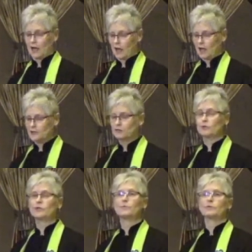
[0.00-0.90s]
I
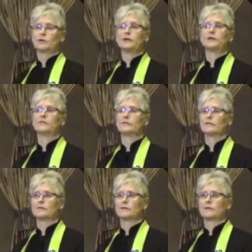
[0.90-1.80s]
truly believe
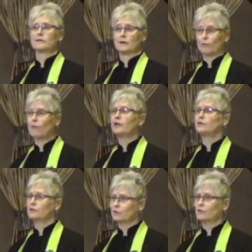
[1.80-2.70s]
that we
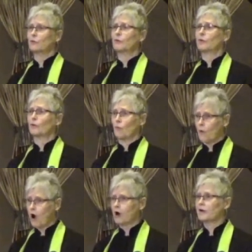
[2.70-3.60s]
do
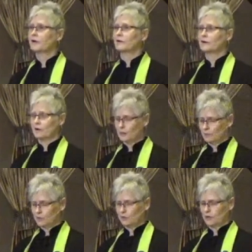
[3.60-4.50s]
walk in
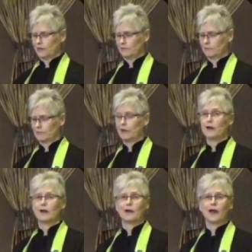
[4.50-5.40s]
beauty
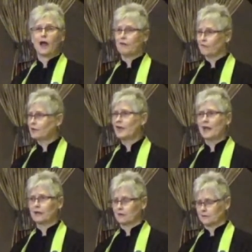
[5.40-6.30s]
every
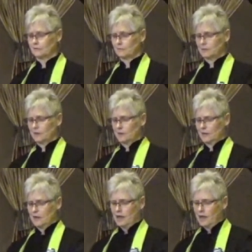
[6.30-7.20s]
day.
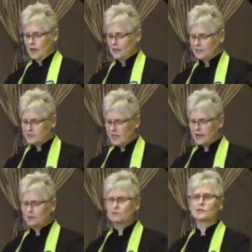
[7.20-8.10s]
And in
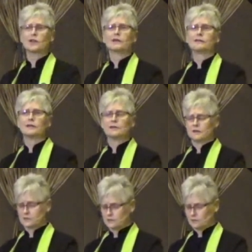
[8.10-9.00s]
times like
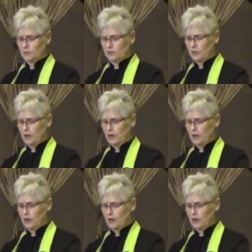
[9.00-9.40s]
these, when